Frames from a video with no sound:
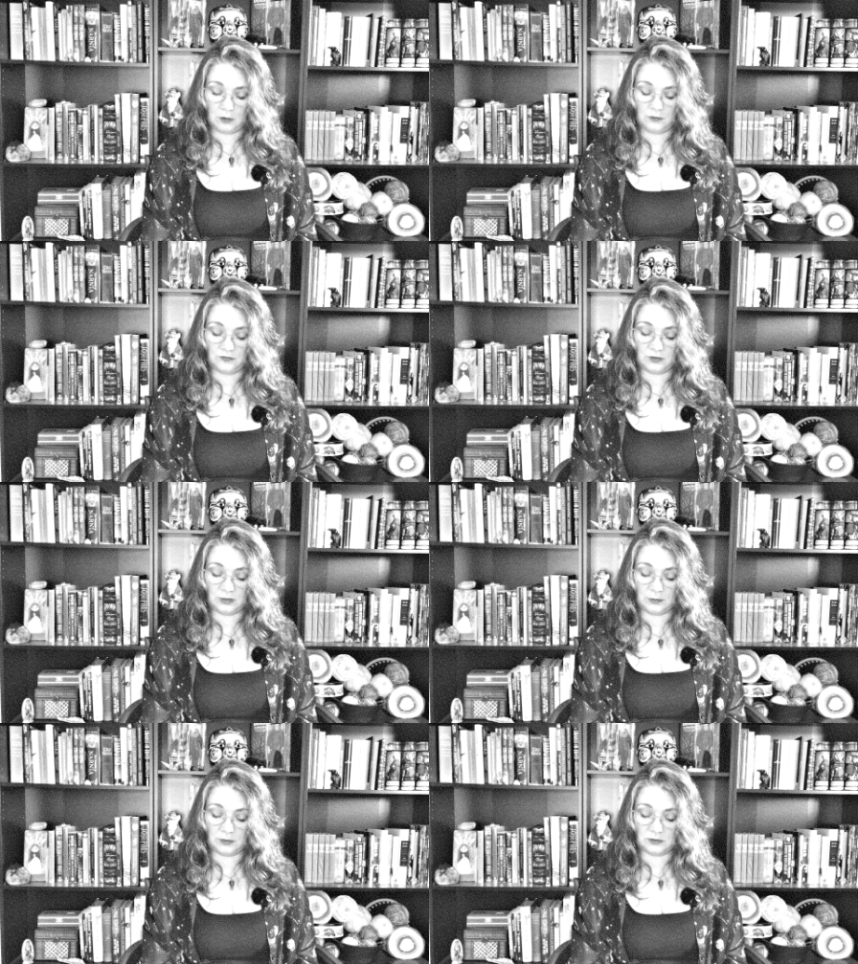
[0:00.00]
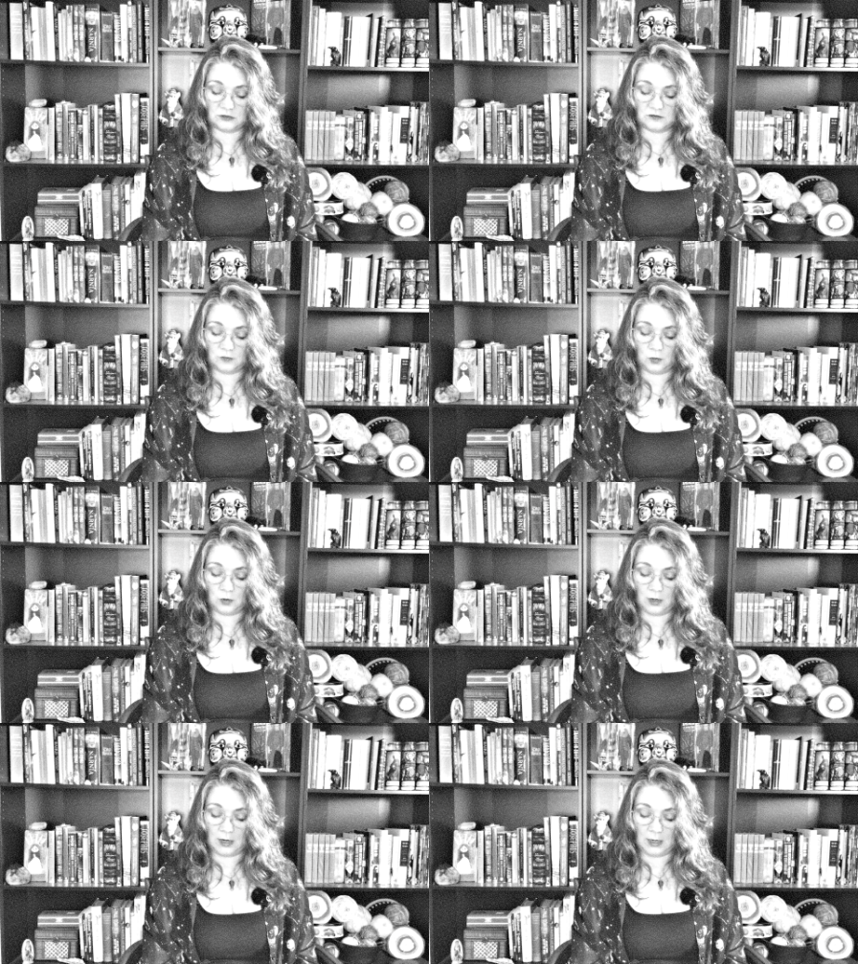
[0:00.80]
Philippians
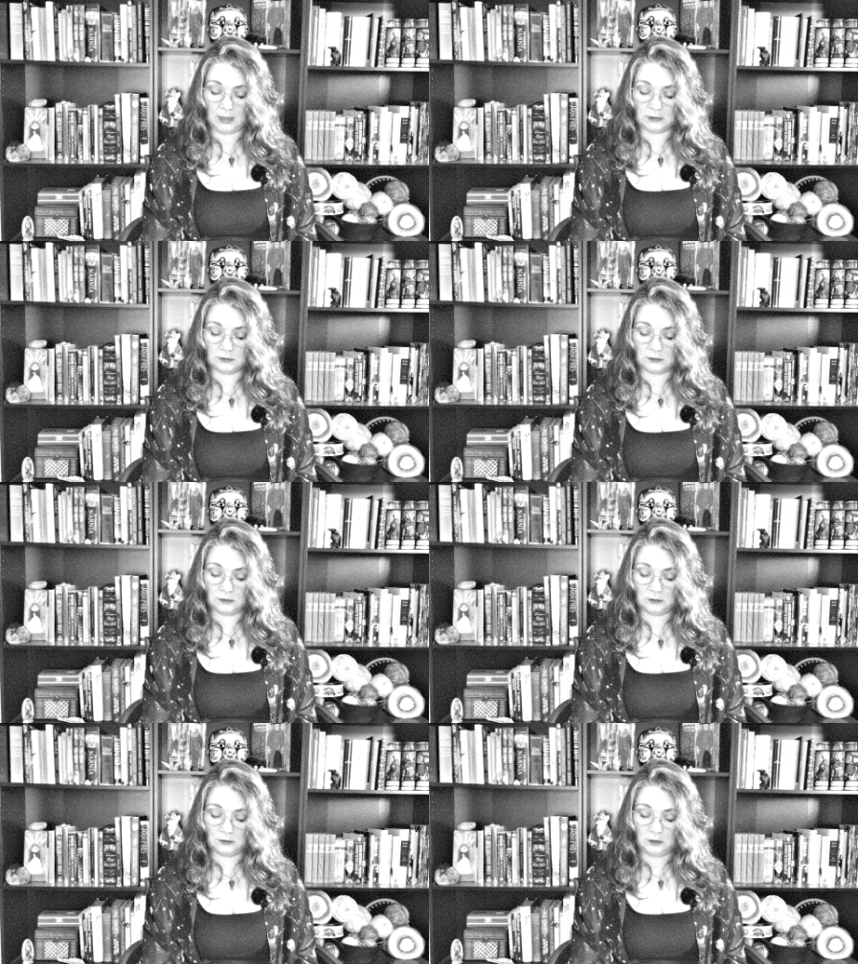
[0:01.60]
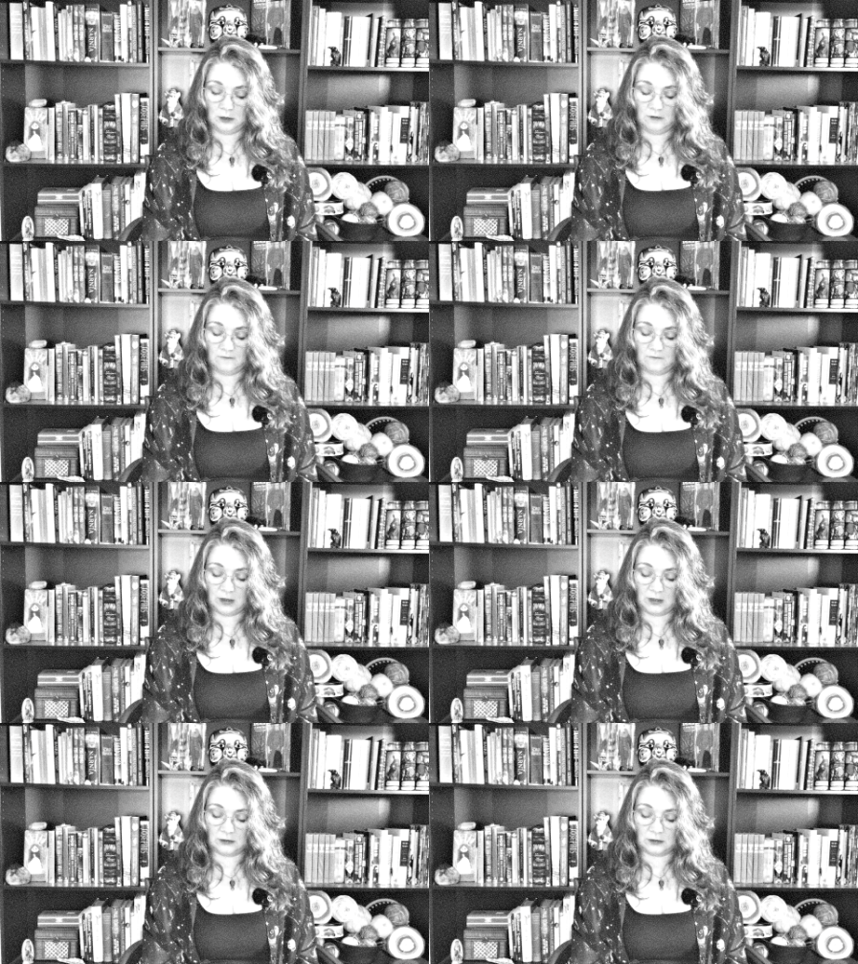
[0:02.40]
4:8.
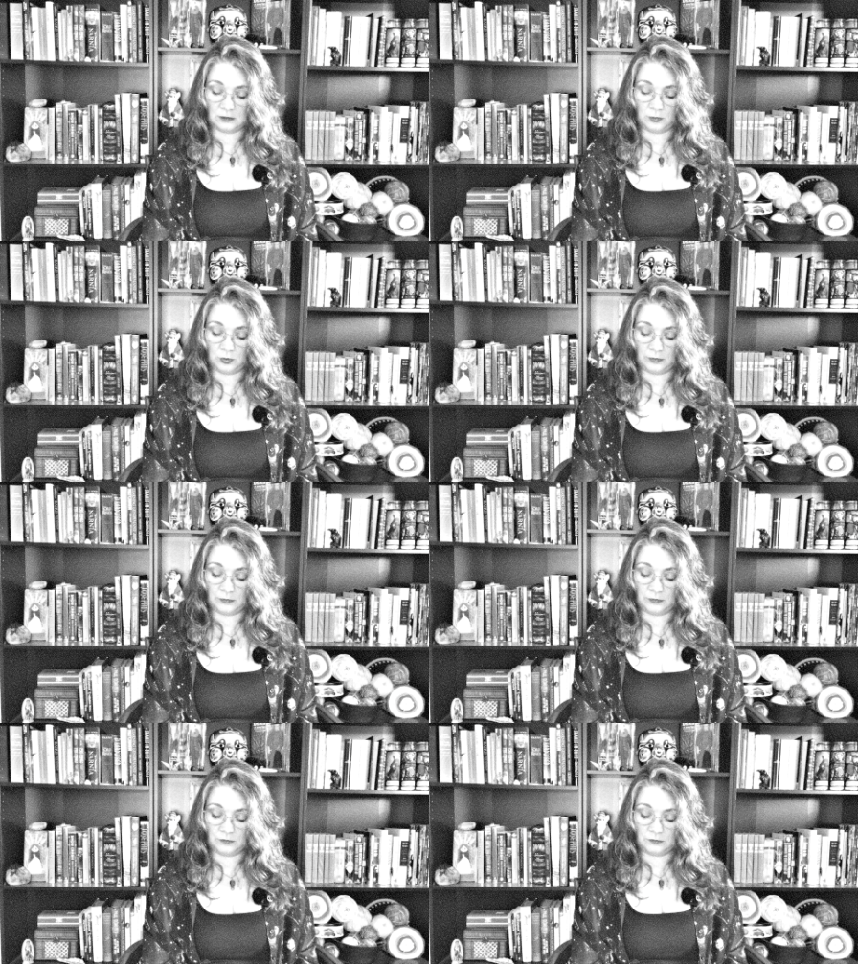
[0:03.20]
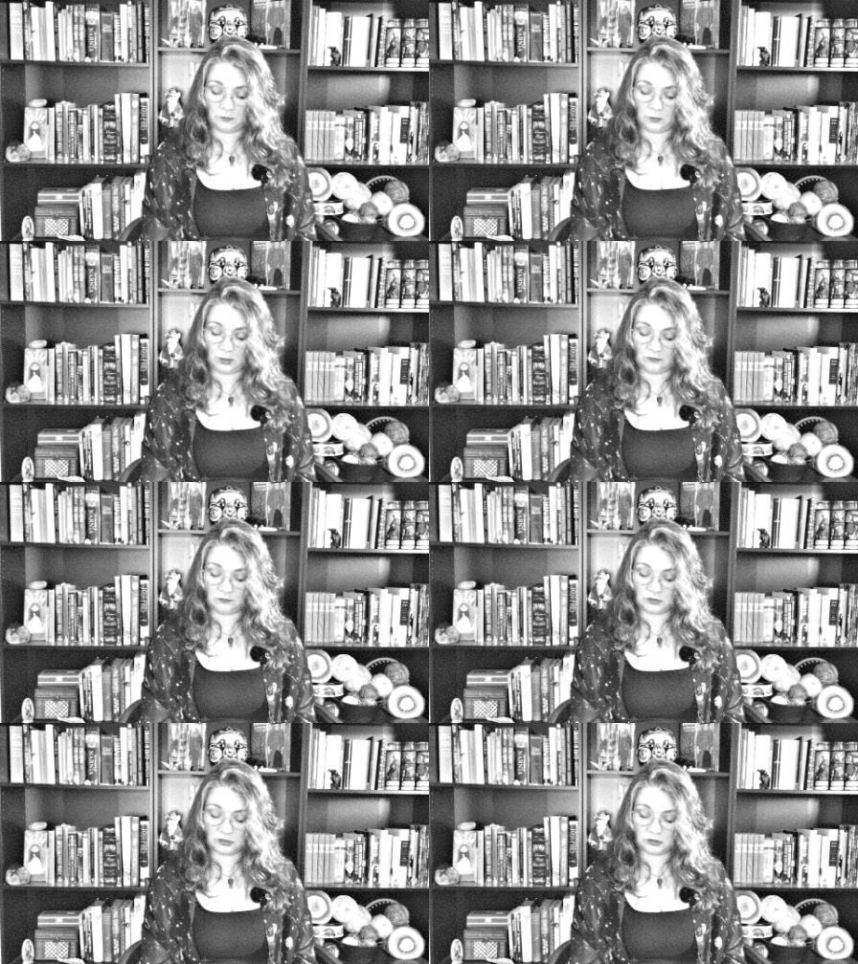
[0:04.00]
Finally, brothers,
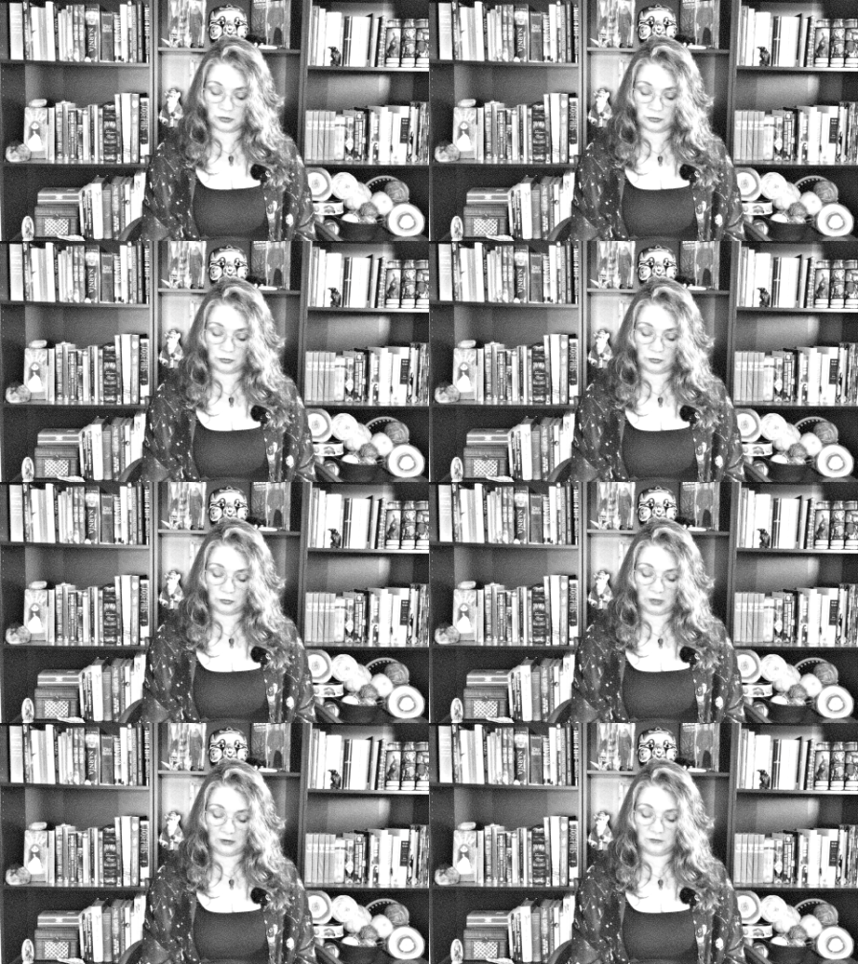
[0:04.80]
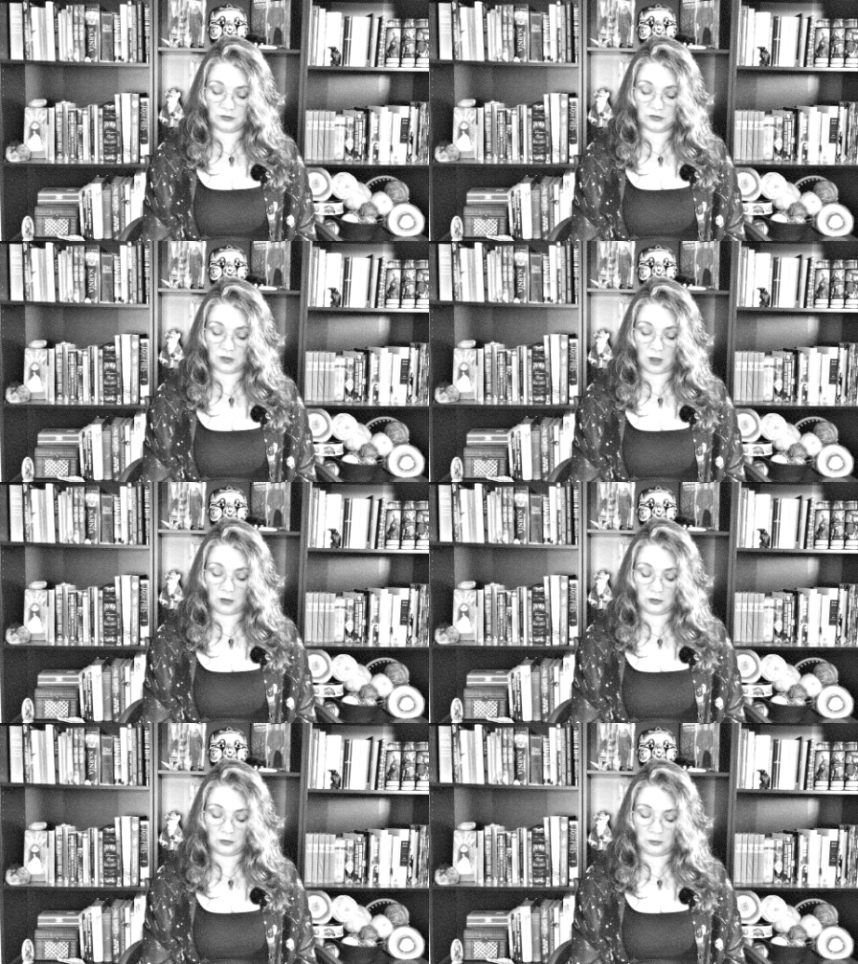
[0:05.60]
whatever is true, whatever is
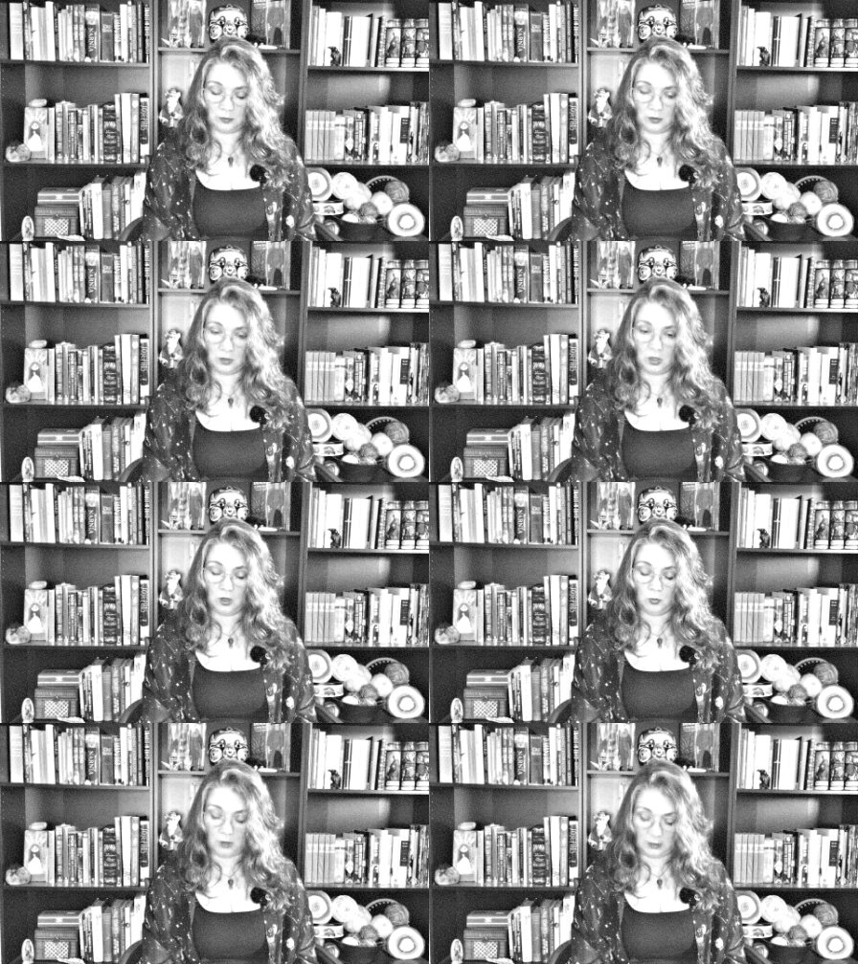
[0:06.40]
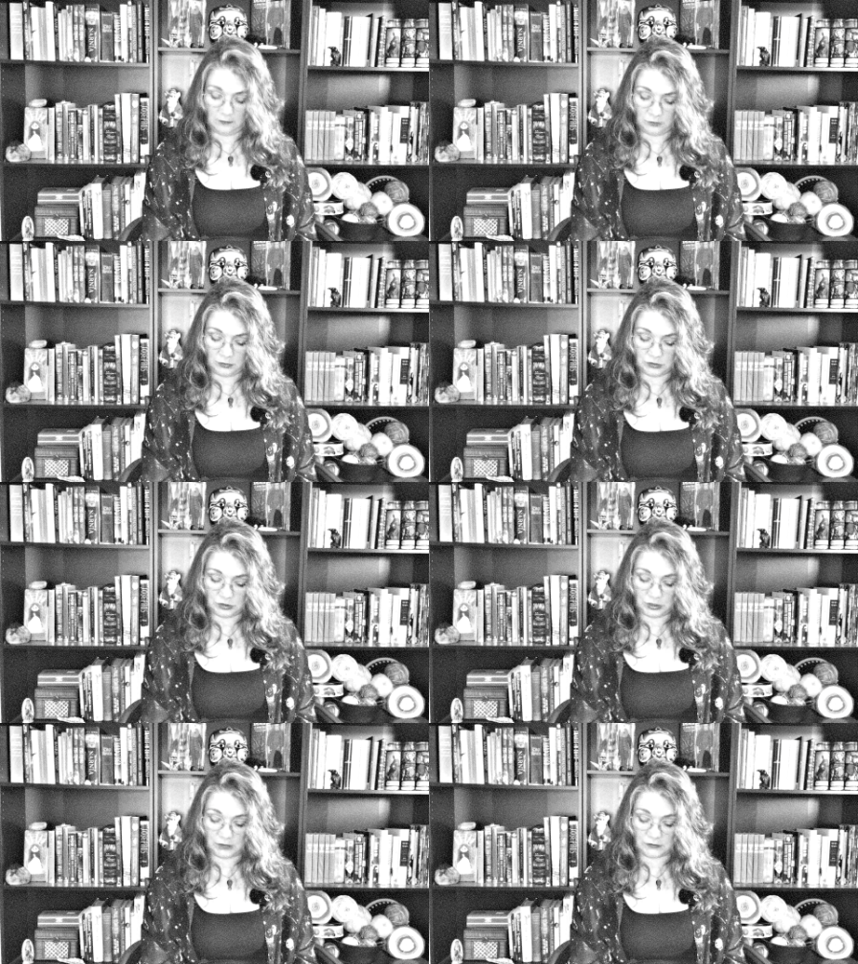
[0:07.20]
honorable, whatever is
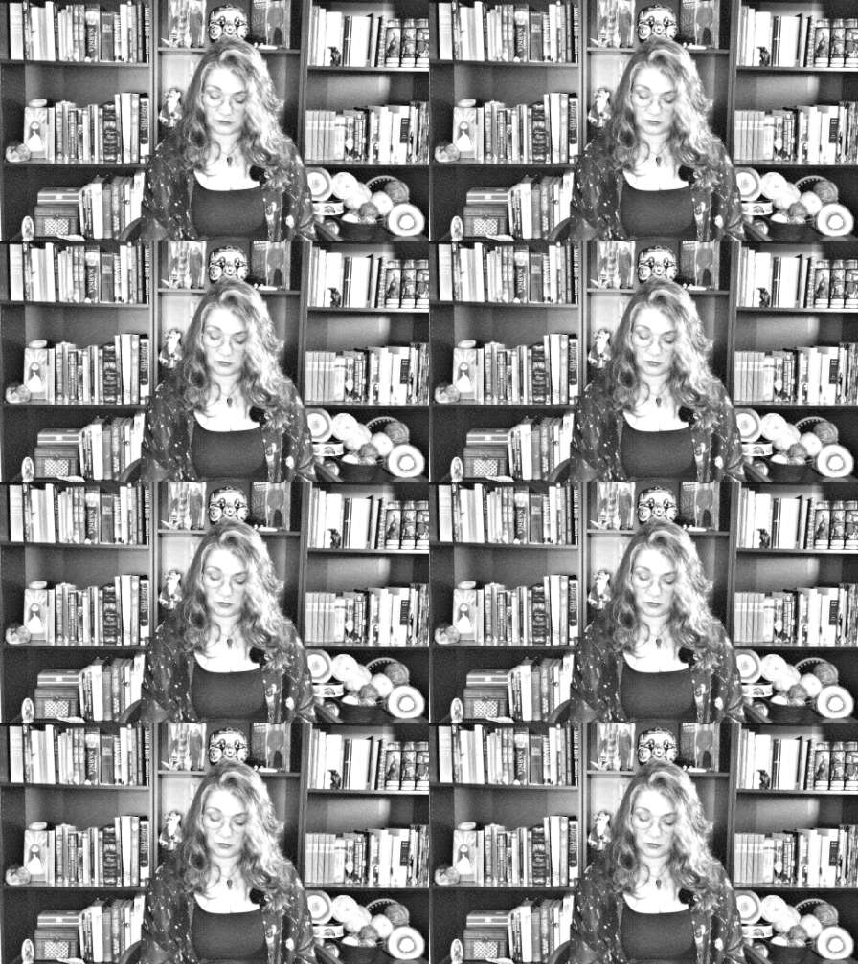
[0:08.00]
just,